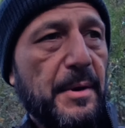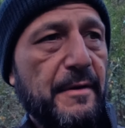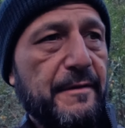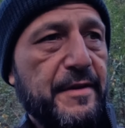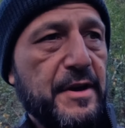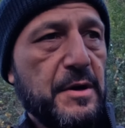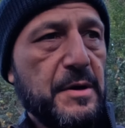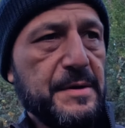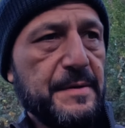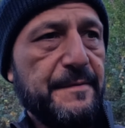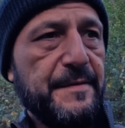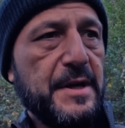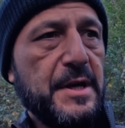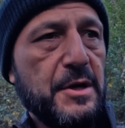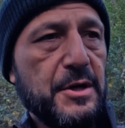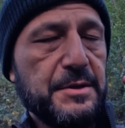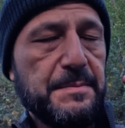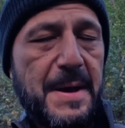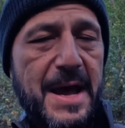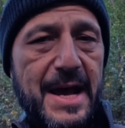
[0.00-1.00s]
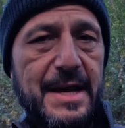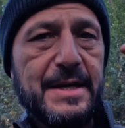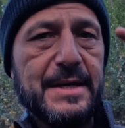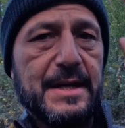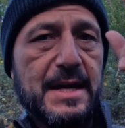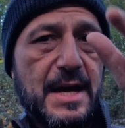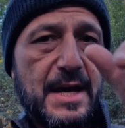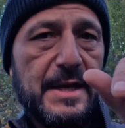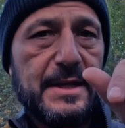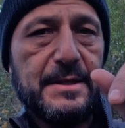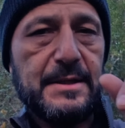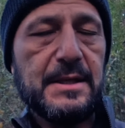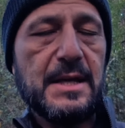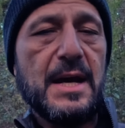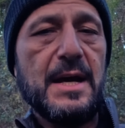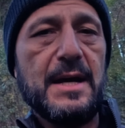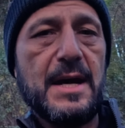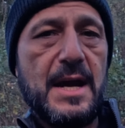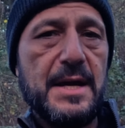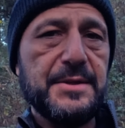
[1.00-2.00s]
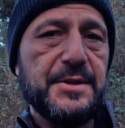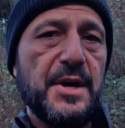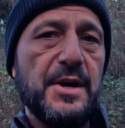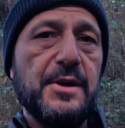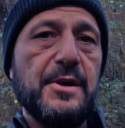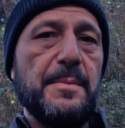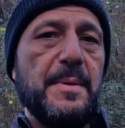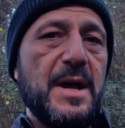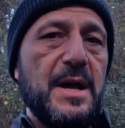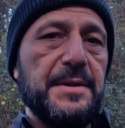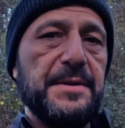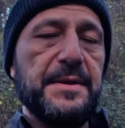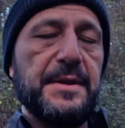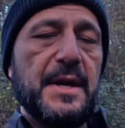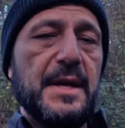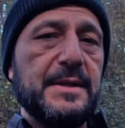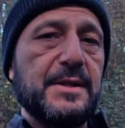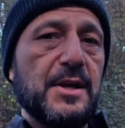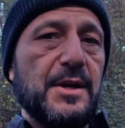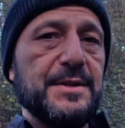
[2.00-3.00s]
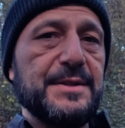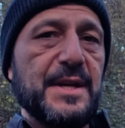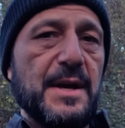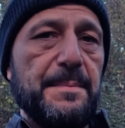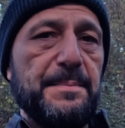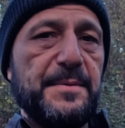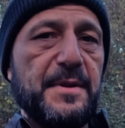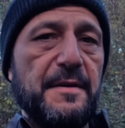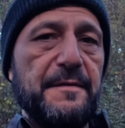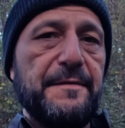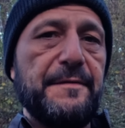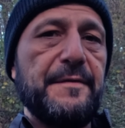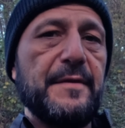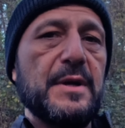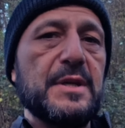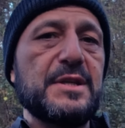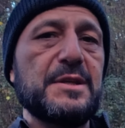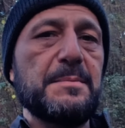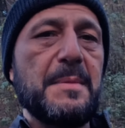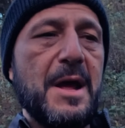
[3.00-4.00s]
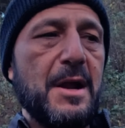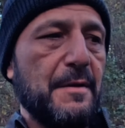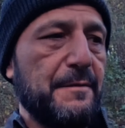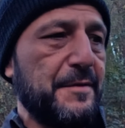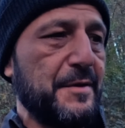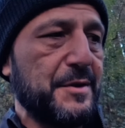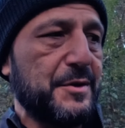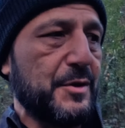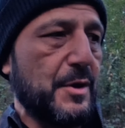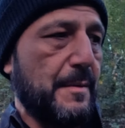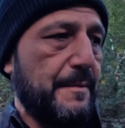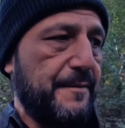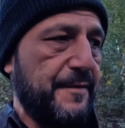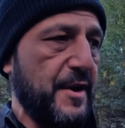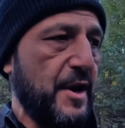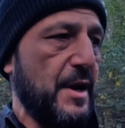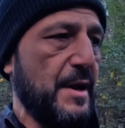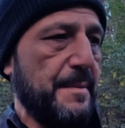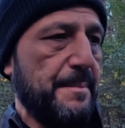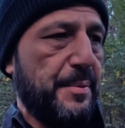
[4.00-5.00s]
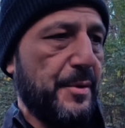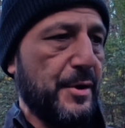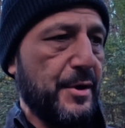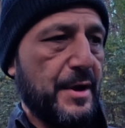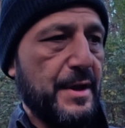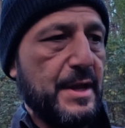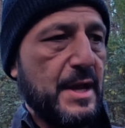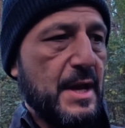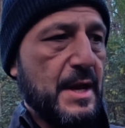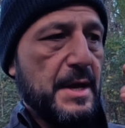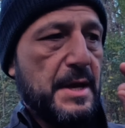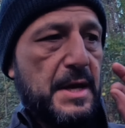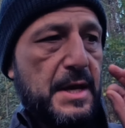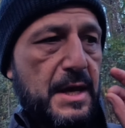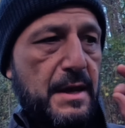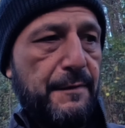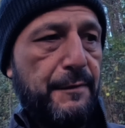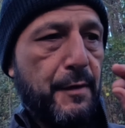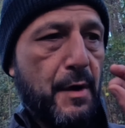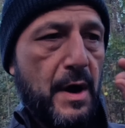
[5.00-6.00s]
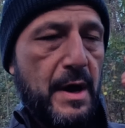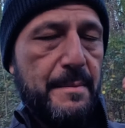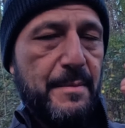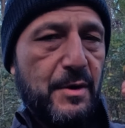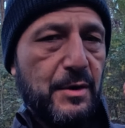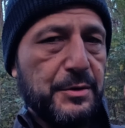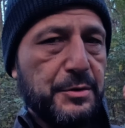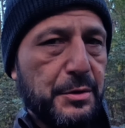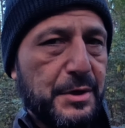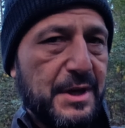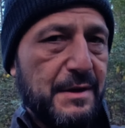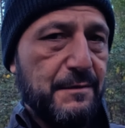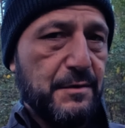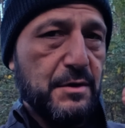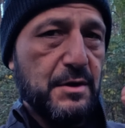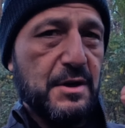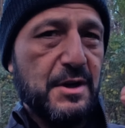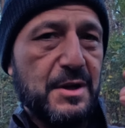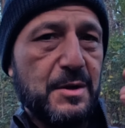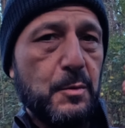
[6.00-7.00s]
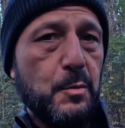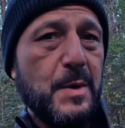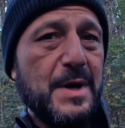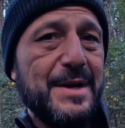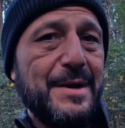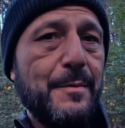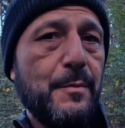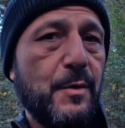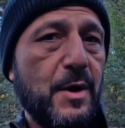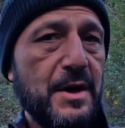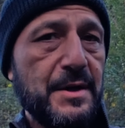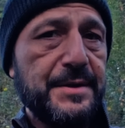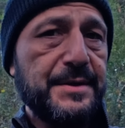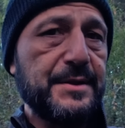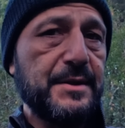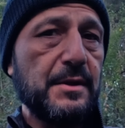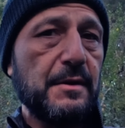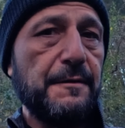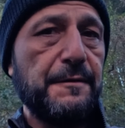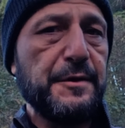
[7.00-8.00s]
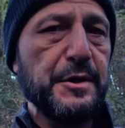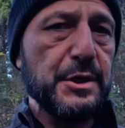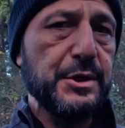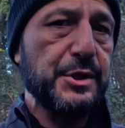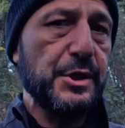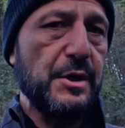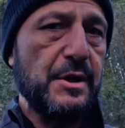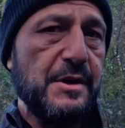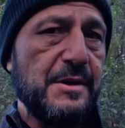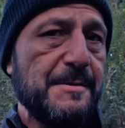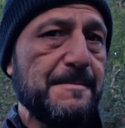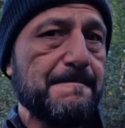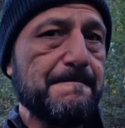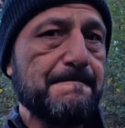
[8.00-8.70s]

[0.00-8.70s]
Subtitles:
of videos back, I talk about that concept of smell of the SERP. Very important. If you're able to give Google what it wants, future,